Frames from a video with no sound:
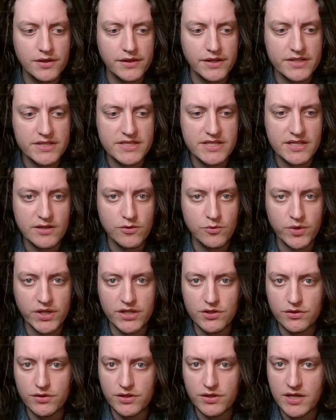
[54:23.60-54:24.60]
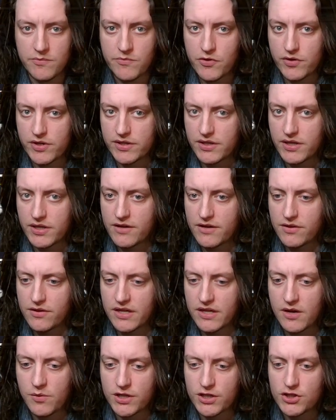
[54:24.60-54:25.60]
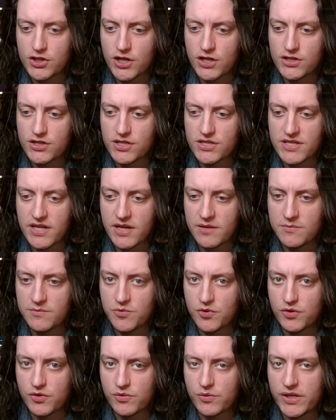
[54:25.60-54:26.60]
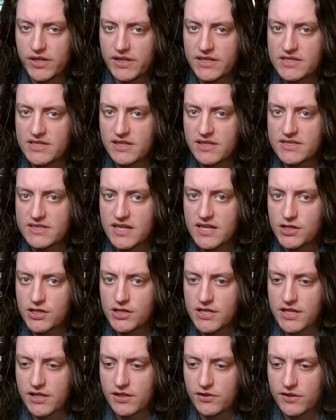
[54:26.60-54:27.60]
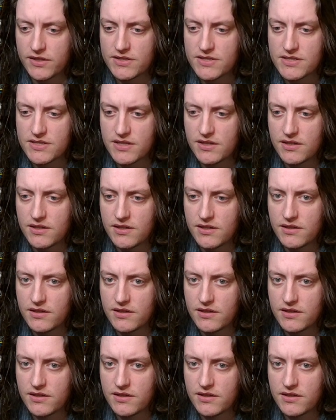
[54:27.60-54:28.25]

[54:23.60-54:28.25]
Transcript: let's see what we can do in game 3. I don't think I want to change the sideboard. Well, let's actually take a look and see.